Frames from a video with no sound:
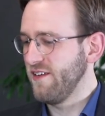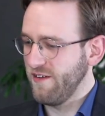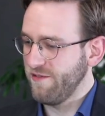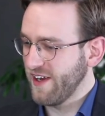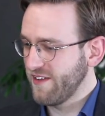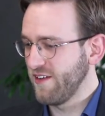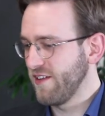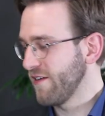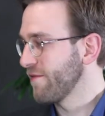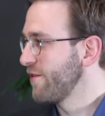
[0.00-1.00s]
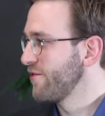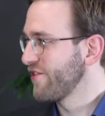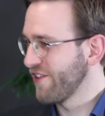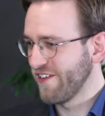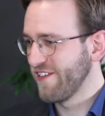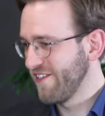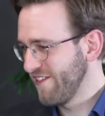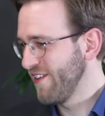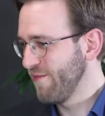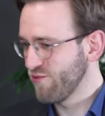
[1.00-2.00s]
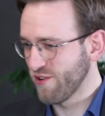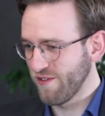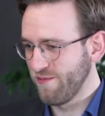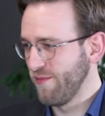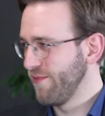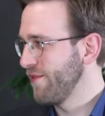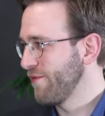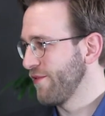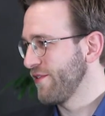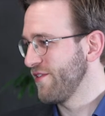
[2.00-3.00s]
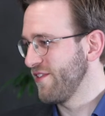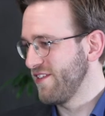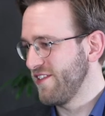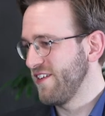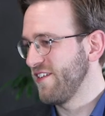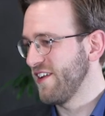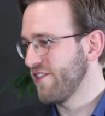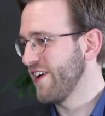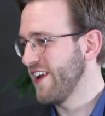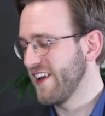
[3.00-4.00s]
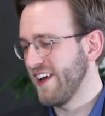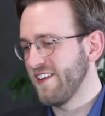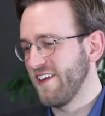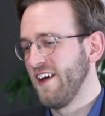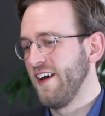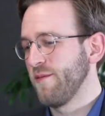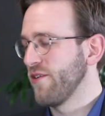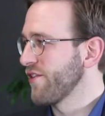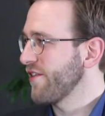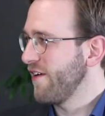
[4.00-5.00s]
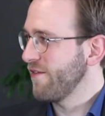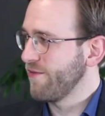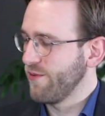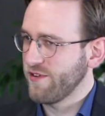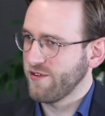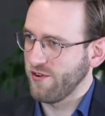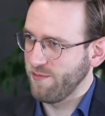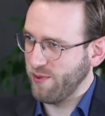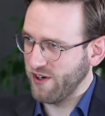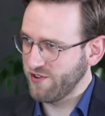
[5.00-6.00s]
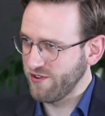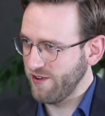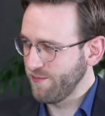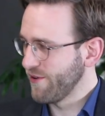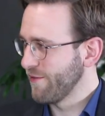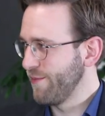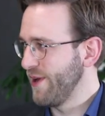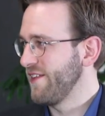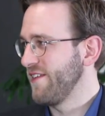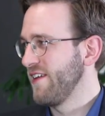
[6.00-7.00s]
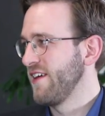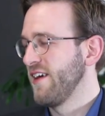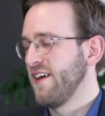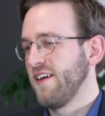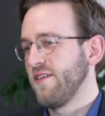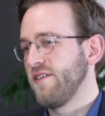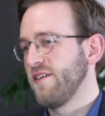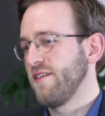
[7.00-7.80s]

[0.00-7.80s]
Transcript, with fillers: affecting their future sort of decision and training data. We also have what's called partial observability. What is that?